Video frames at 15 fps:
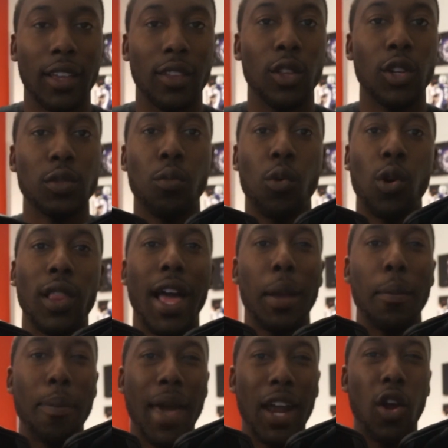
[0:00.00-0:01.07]
It looks
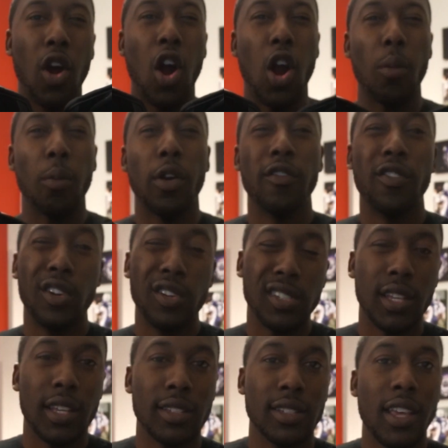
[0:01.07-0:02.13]
like battle armor
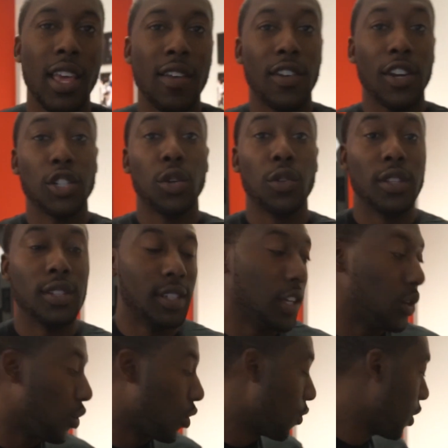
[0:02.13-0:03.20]
versus, if I show the
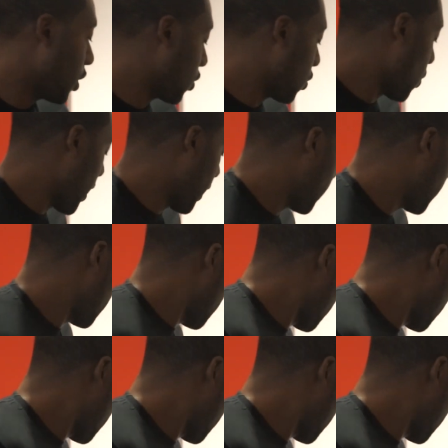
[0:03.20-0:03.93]
Z-Cool real quick,